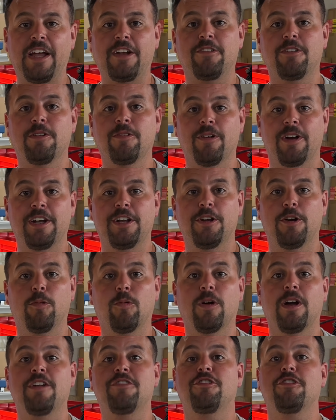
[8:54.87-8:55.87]
radio,
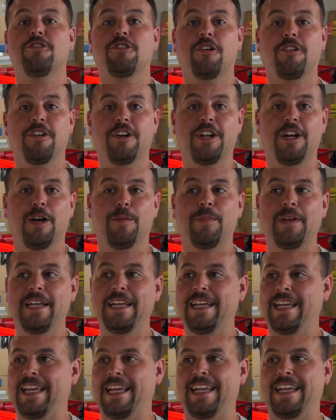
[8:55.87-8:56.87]
where as you turn it up,
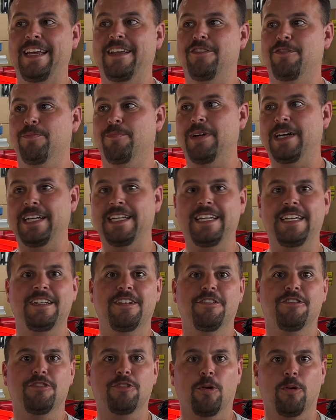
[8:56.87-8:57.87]
it gets muddy and
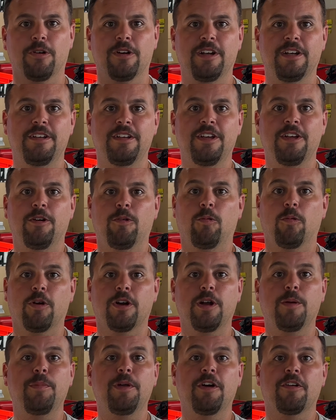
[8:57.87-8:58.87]
distorted. We're going
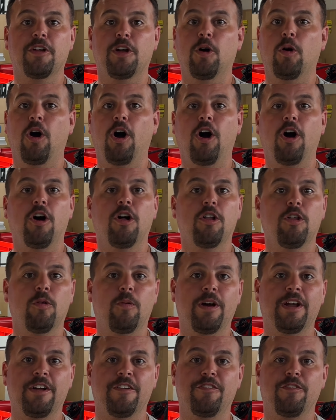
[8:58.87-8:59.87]
to be able to go all the
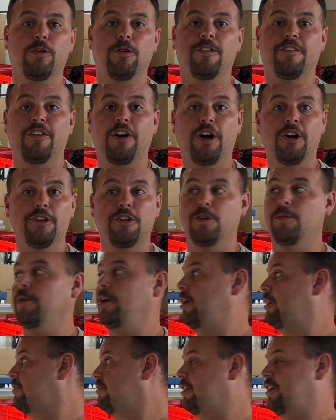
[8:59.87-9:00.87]
way to full volume
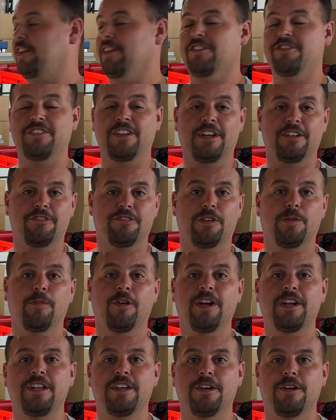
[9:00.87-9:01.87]
on, say, this SoundStream
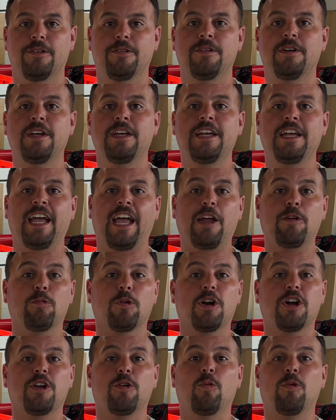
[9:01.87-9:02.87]
radio, and we're
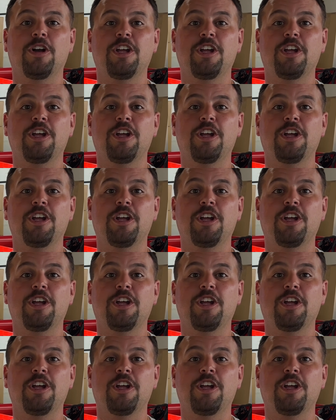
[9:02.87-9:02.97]
going to want